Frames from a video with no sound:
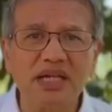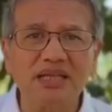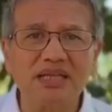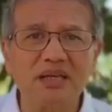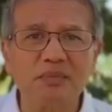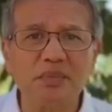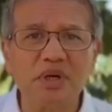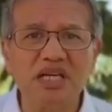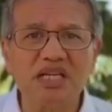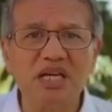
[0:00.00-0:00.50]
and
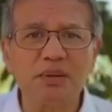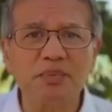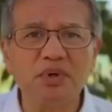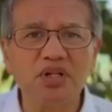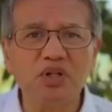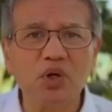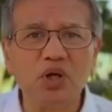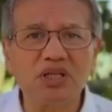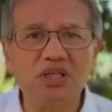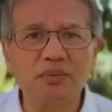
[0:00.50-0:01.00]
the
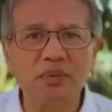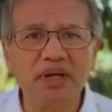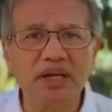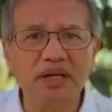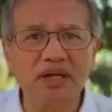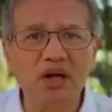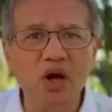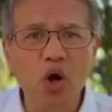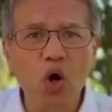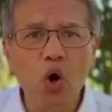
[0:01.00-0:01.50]
BJP to
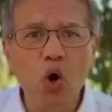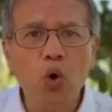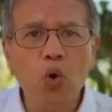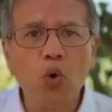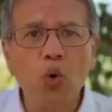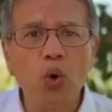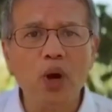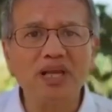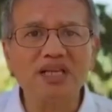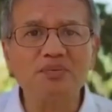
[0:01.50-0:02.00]
explain
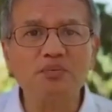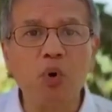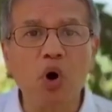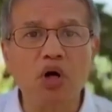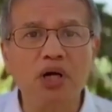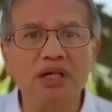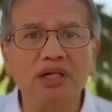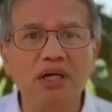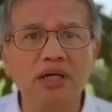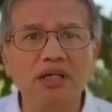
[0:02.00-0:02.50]
who has
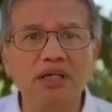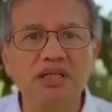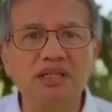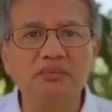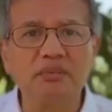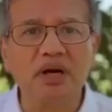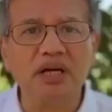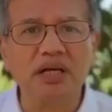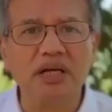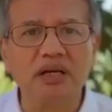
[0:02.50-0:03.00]
pocketed this
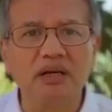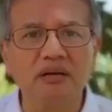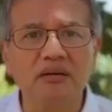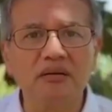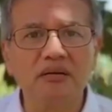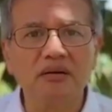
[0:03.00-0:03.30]
money.